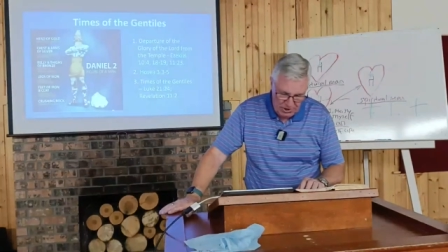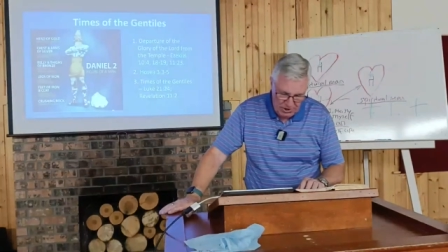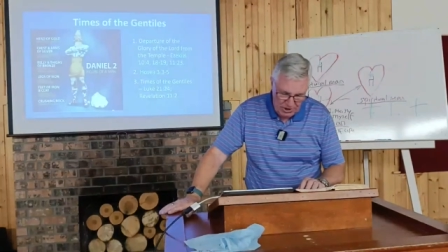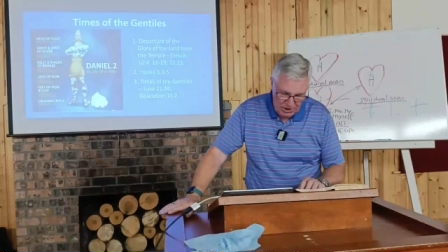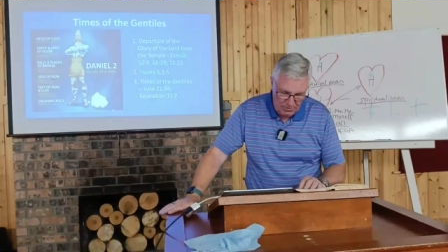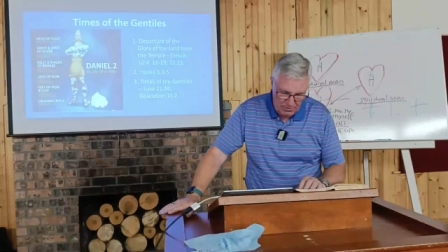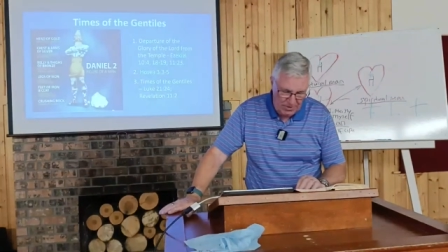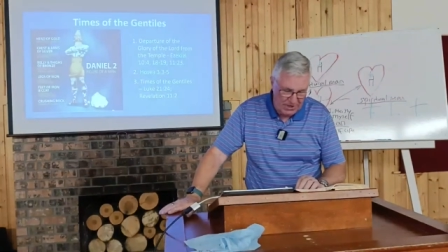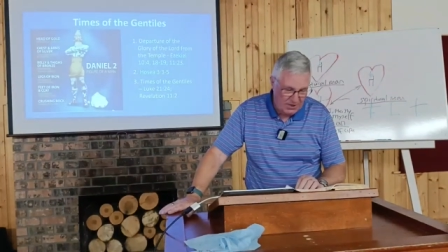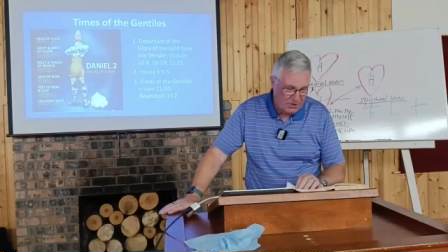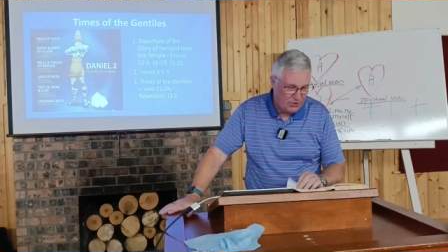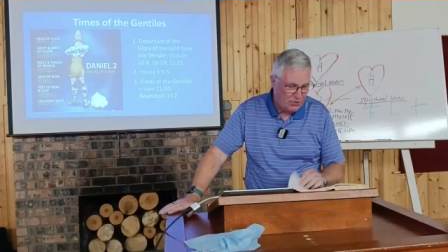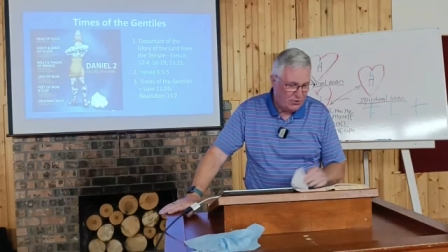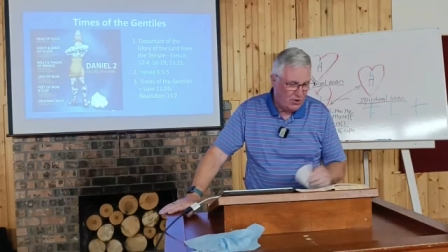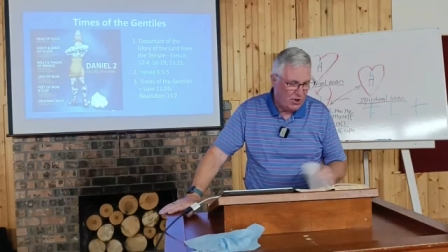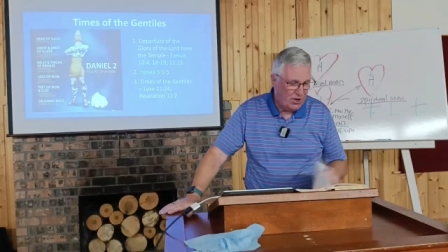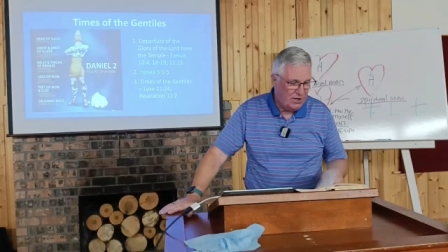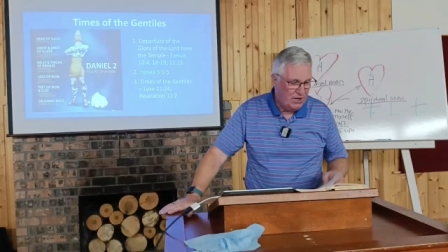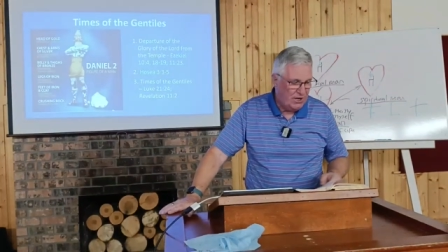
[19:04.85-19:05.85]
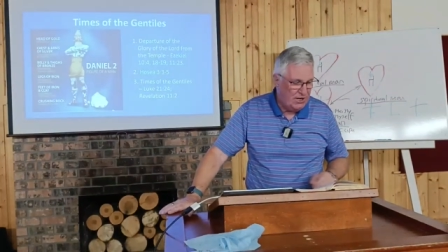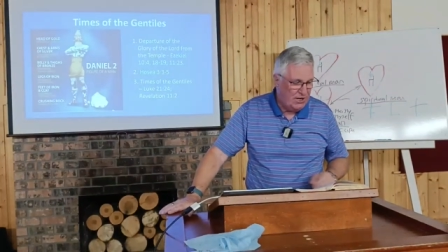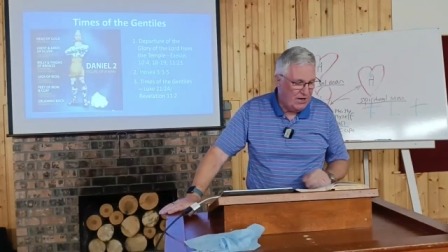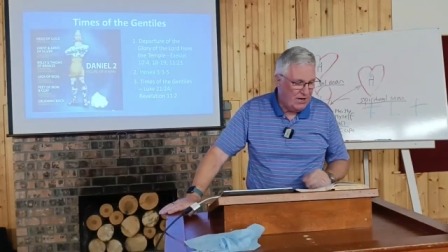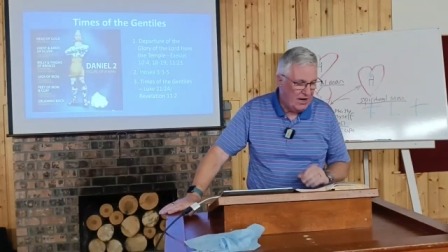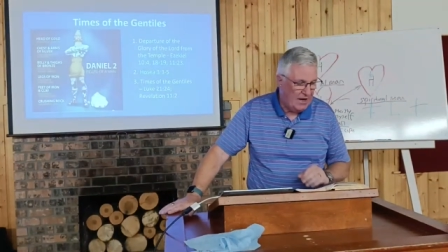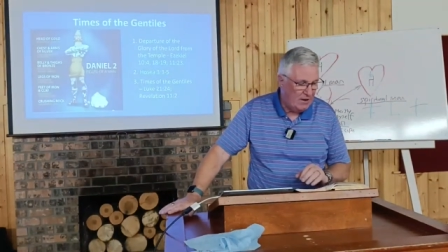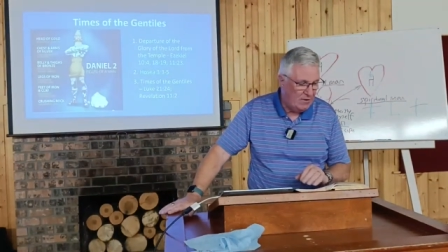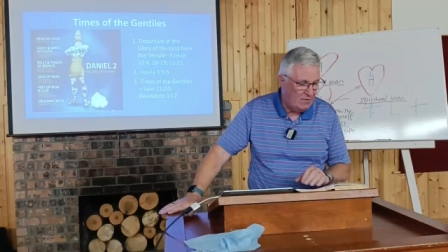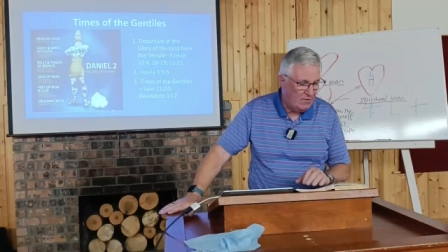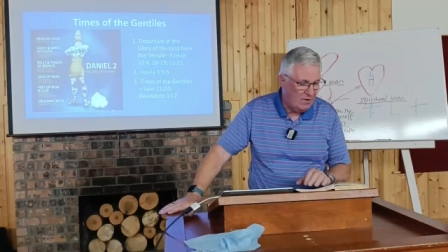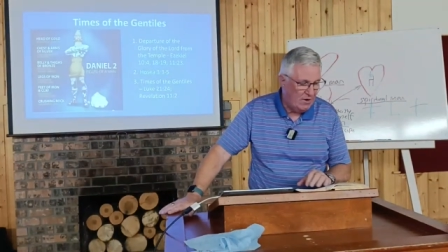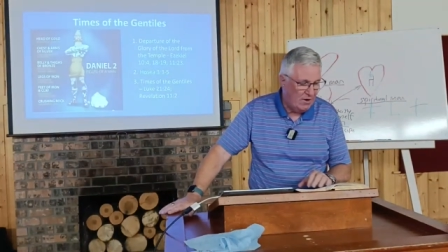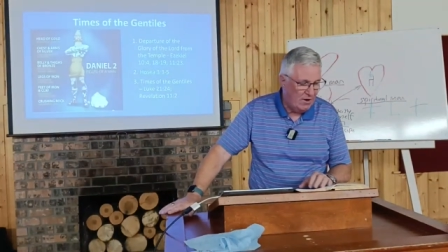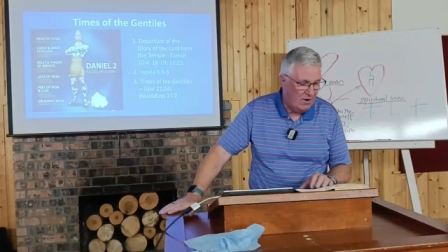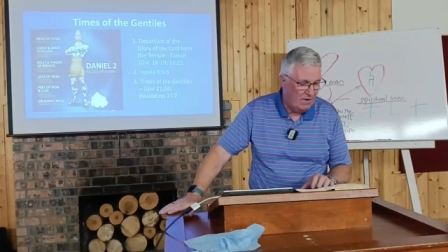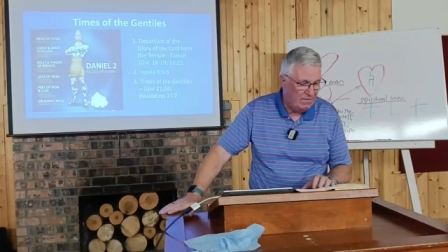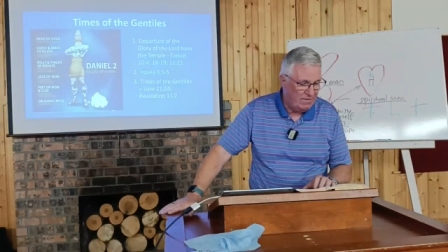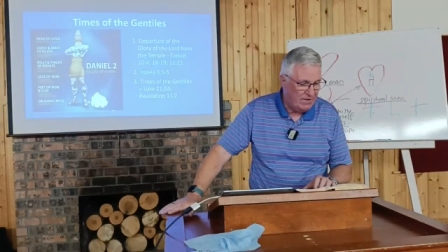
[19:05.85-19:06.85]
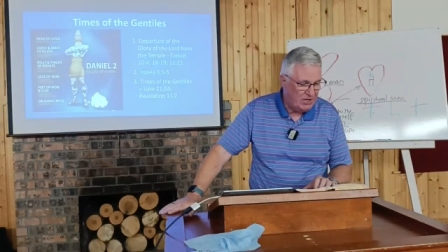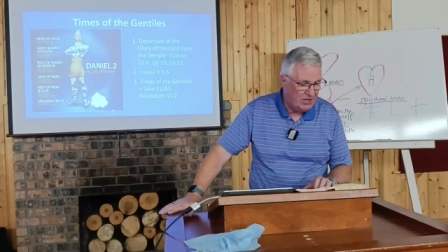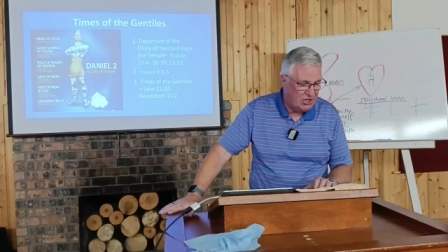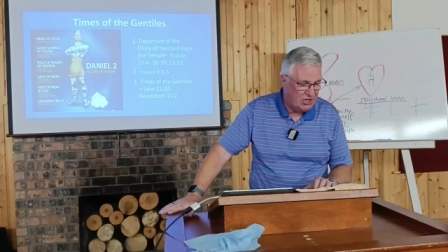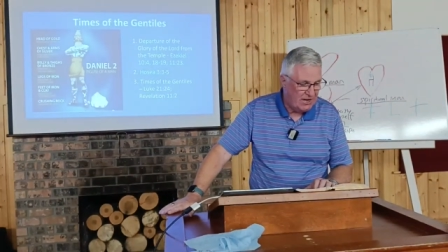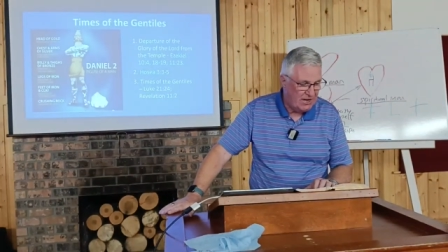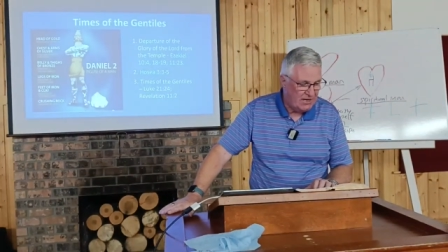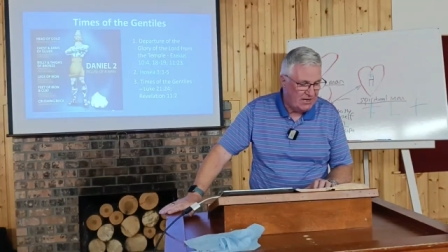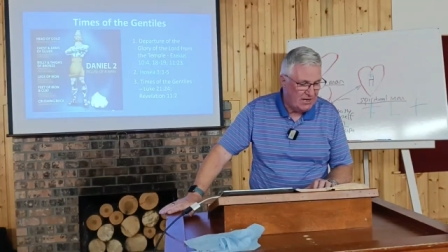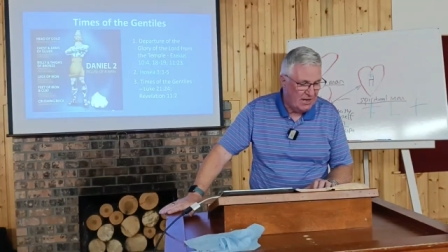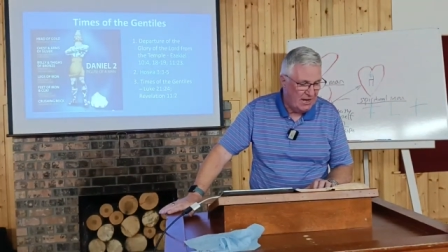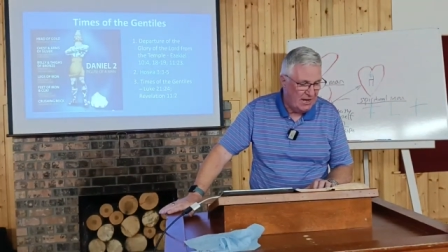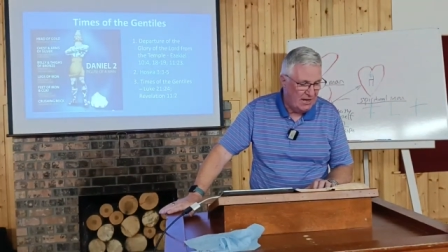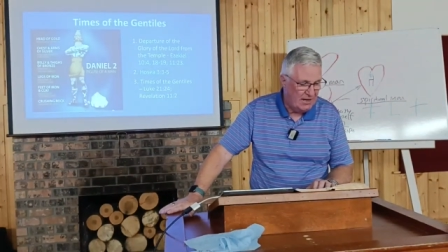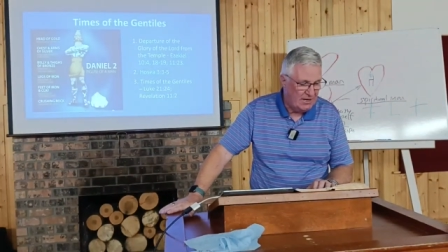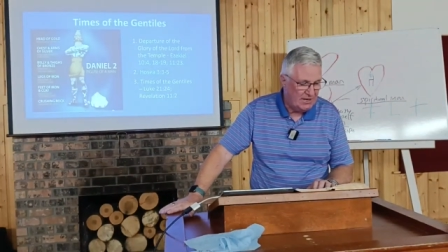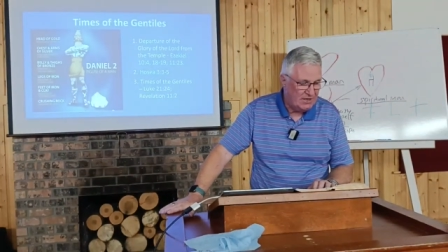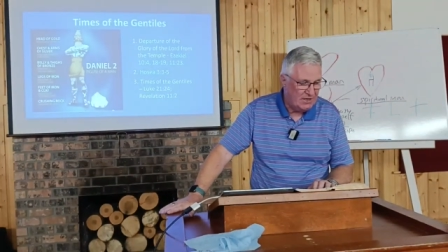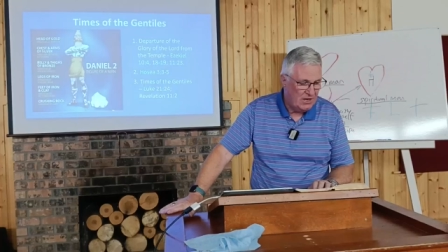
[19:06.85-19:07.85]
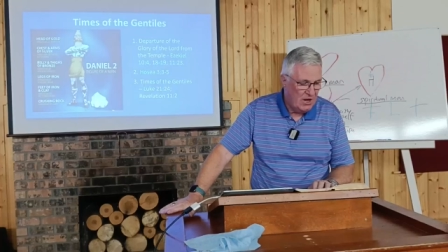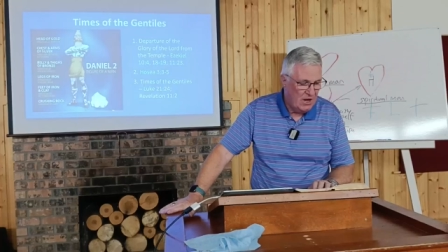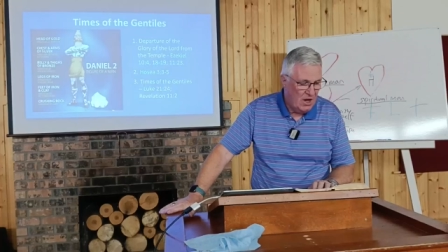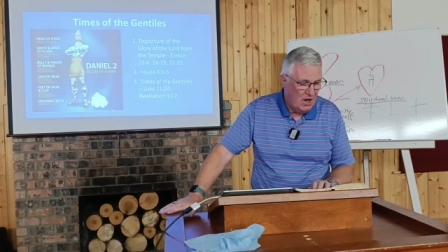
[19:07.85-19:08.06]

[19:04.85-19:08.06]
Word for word: shall be trodden down of the Gentiles